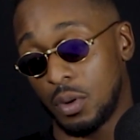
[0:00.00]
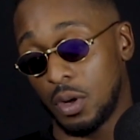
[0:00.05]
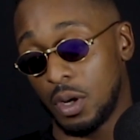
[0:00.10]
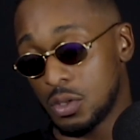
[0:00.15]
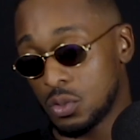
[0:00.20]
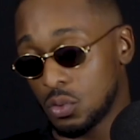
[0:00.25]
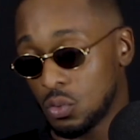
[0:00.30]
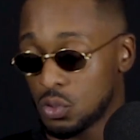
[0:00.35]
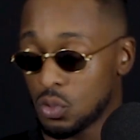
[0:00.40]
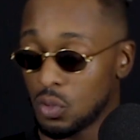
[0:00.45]
But
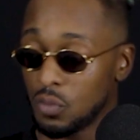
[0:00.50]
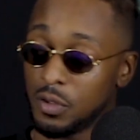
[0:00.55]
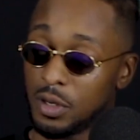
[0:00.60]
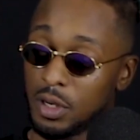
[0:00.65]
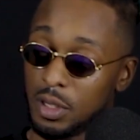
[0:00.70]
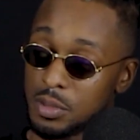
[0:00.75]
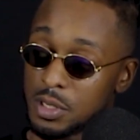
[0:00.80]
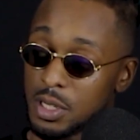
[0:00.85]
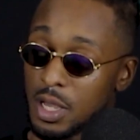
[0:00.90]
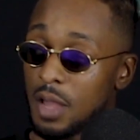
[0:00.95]
it's also for
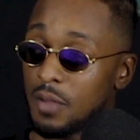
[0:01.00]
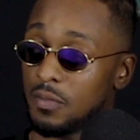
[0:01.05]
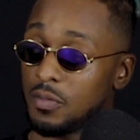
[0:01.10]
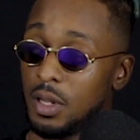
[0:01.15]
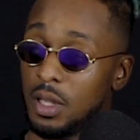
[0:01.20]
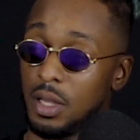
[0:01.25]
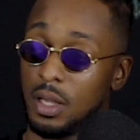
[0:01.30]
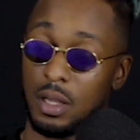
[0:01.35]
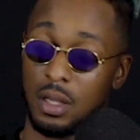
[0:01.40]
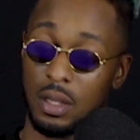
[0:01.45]
them to have
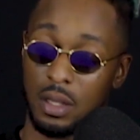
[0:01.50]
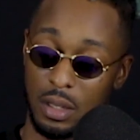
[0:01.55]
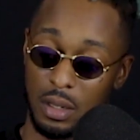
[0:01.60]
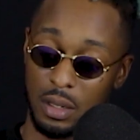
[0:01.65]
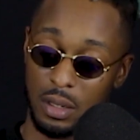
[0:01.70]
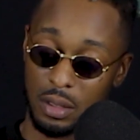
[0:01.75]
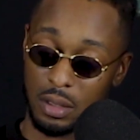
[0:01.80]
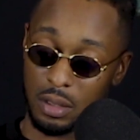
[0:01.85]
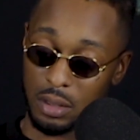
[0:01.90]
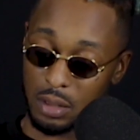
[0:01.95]
their